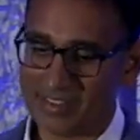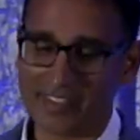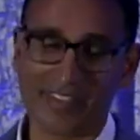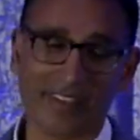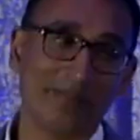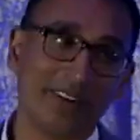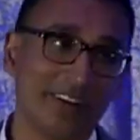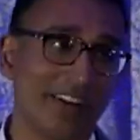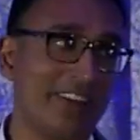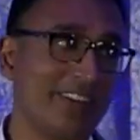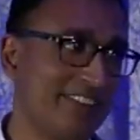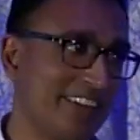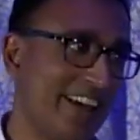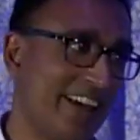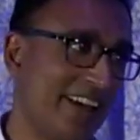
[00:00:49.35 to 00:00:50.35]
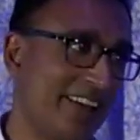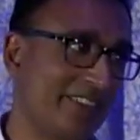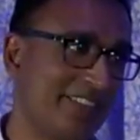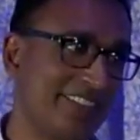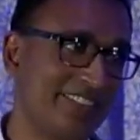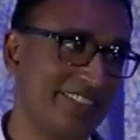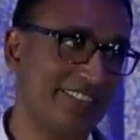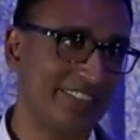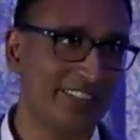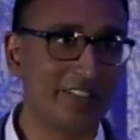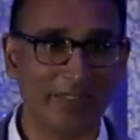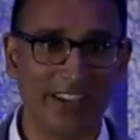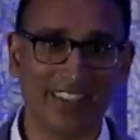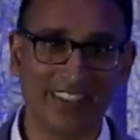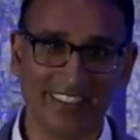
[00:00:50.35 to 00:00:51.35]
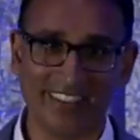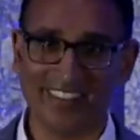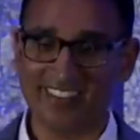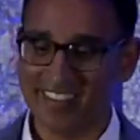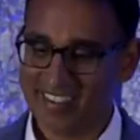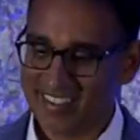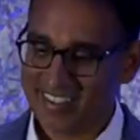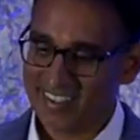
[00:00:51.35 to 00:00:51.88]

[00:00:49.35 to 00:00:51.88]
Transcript: Like, some are nice to haves, let's face it,